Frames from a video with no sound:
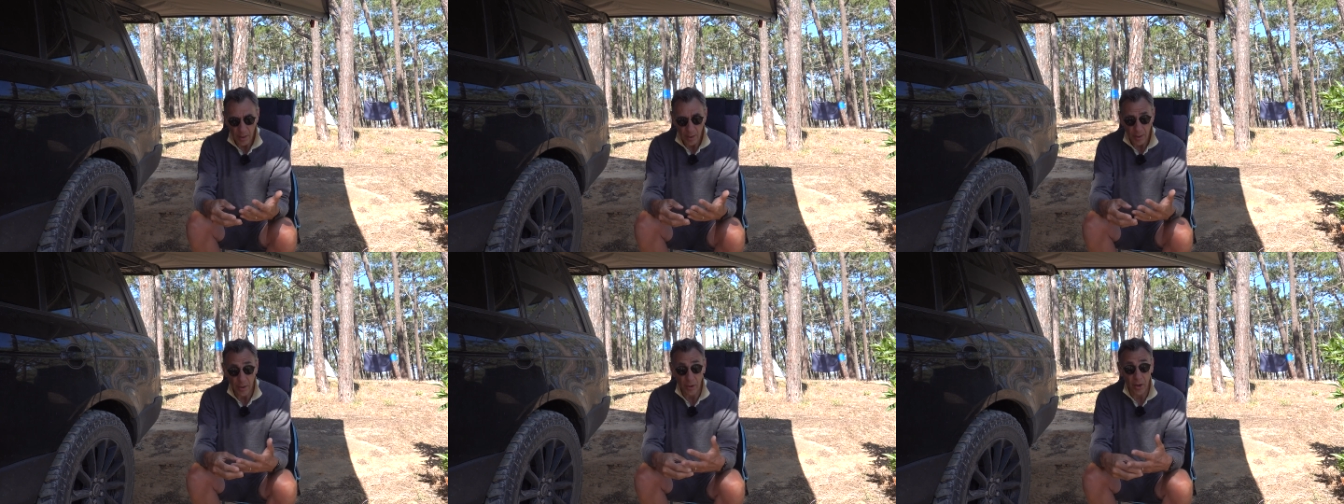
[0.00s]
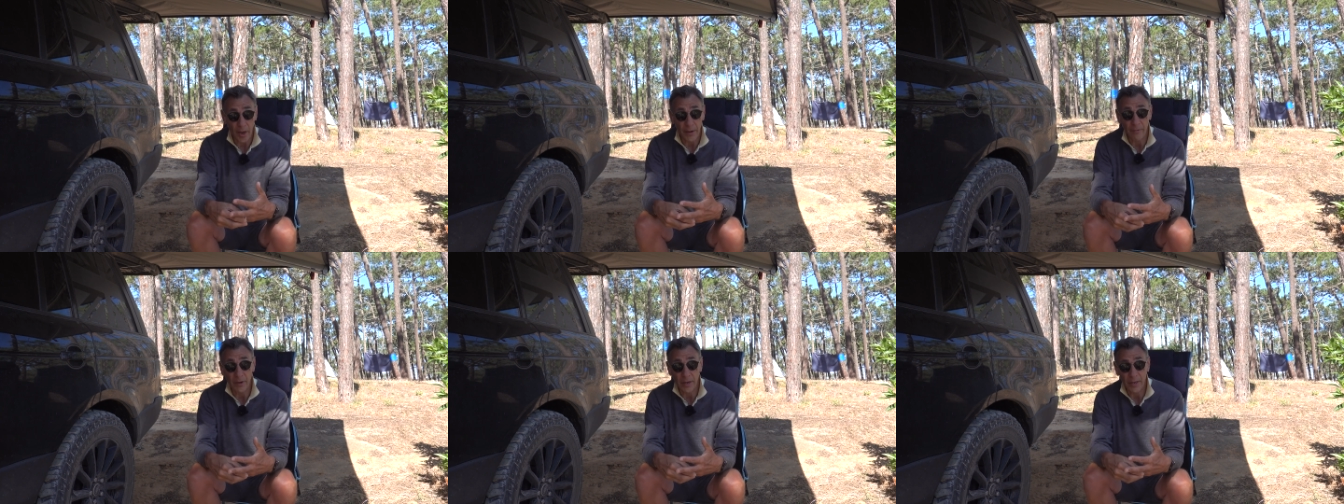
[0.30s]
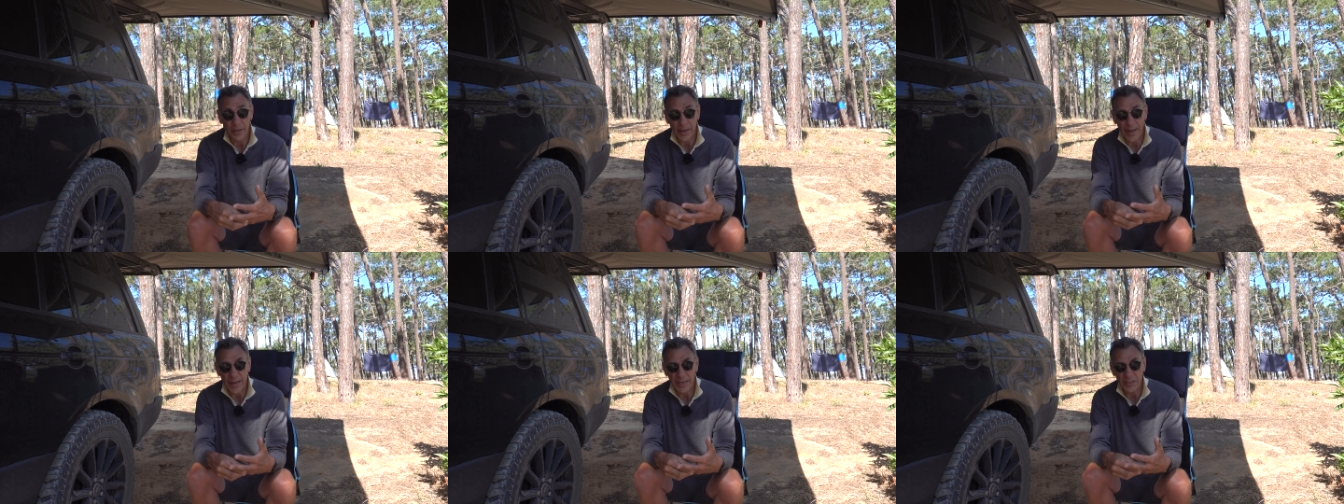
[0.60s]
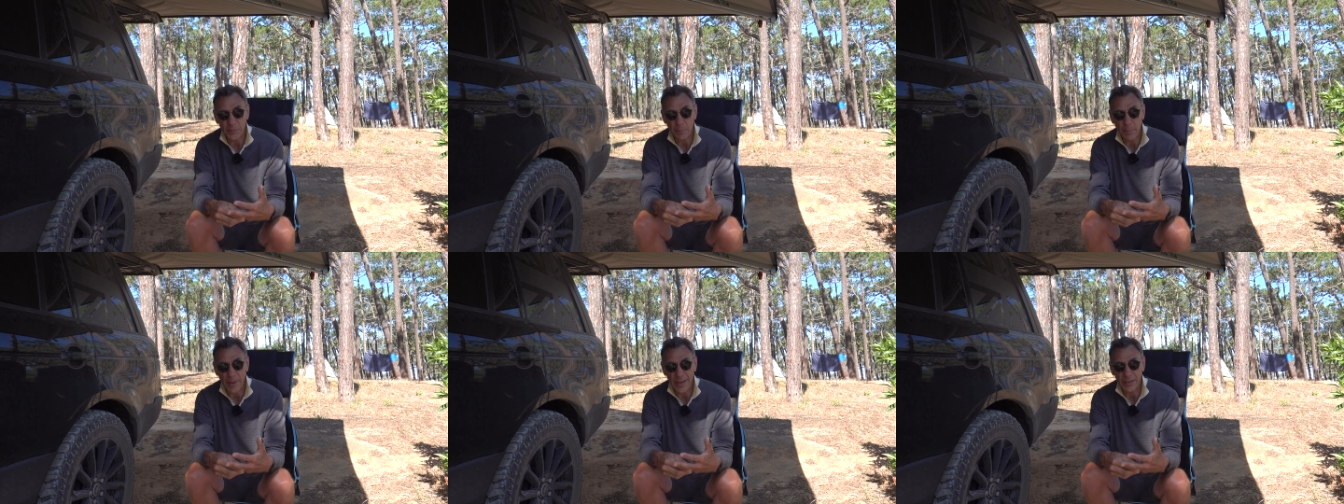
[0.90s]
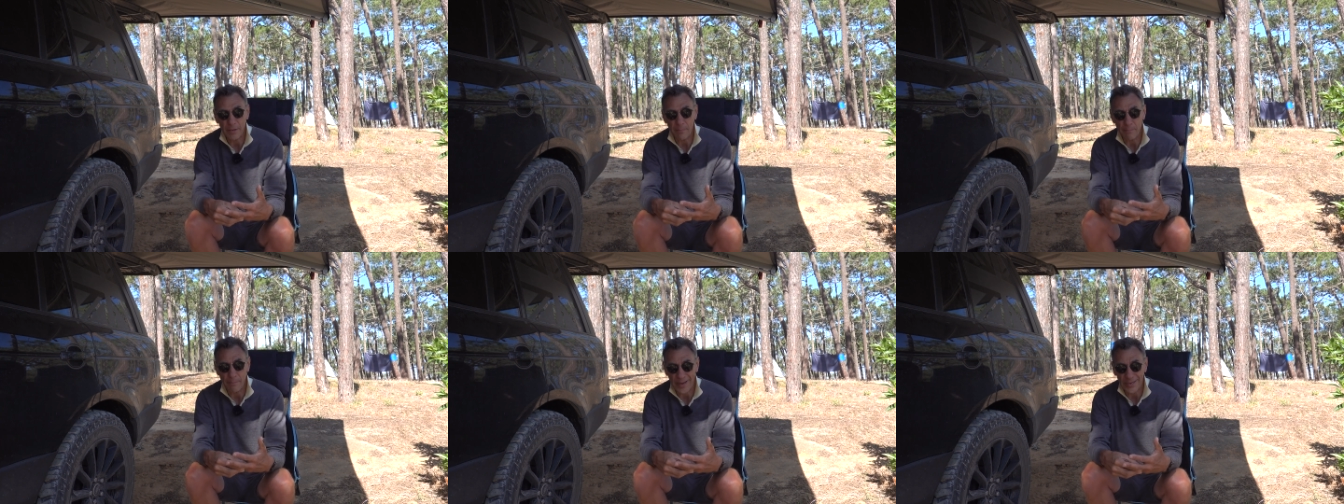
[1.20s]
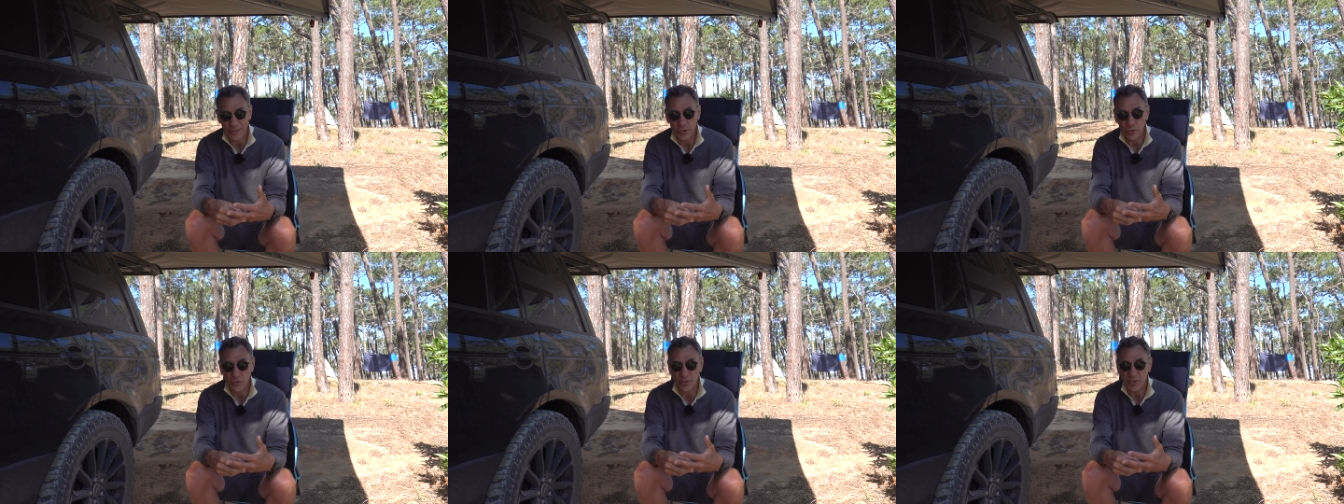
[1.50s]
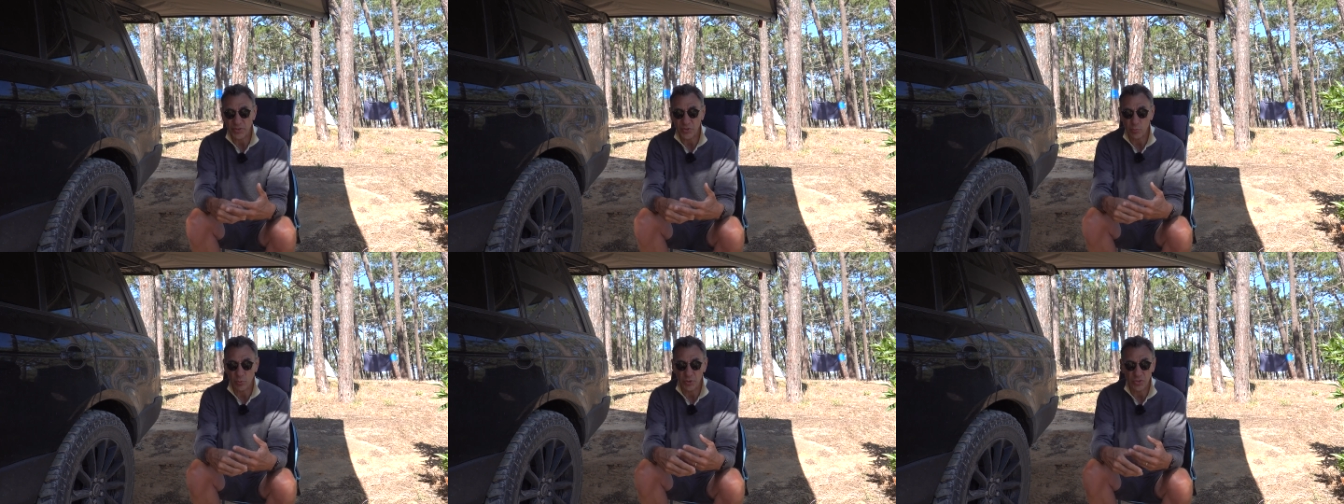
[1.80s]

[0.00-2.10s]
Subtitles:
And I run an Xped mattress,